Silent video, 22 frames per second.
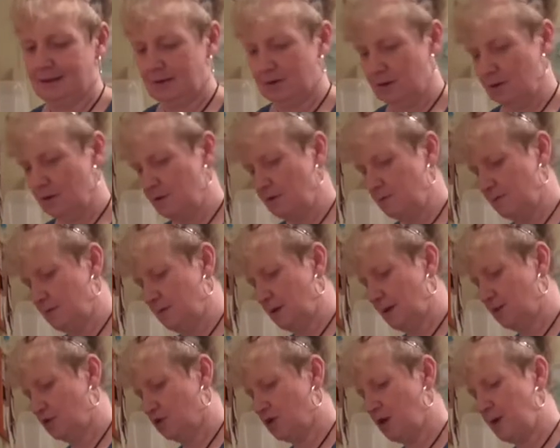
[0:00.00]
Oh,
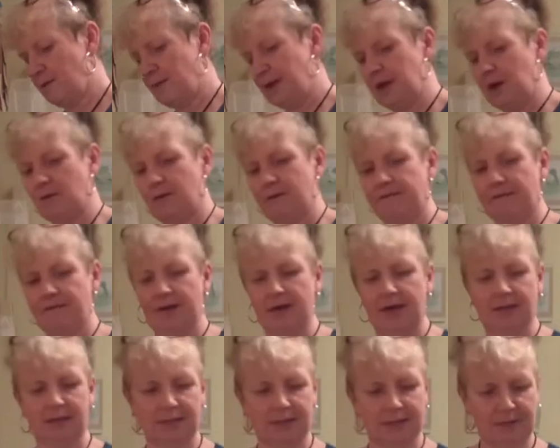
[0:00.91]
I'll try a pink one
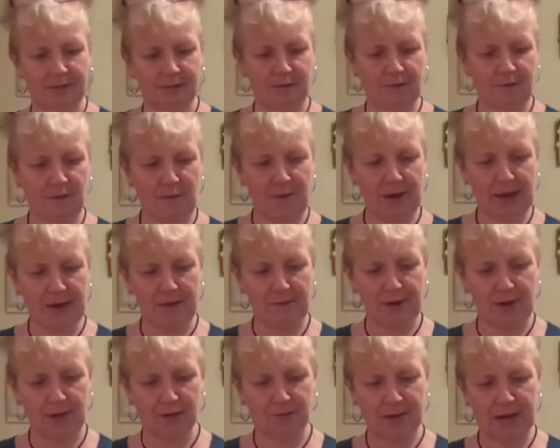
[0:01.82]
first. So I have a pink
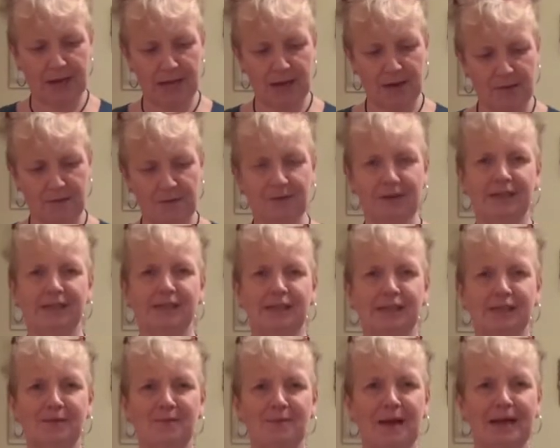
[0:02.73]
marshmallow,
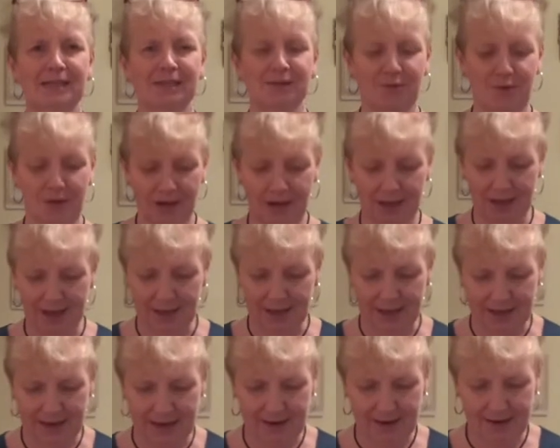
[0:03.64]
doesn't matter what colour
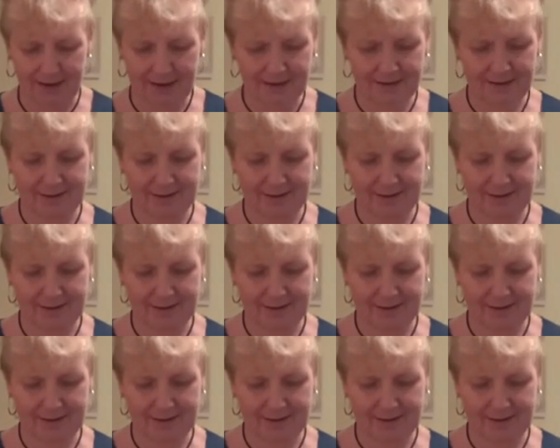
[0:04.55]
they are.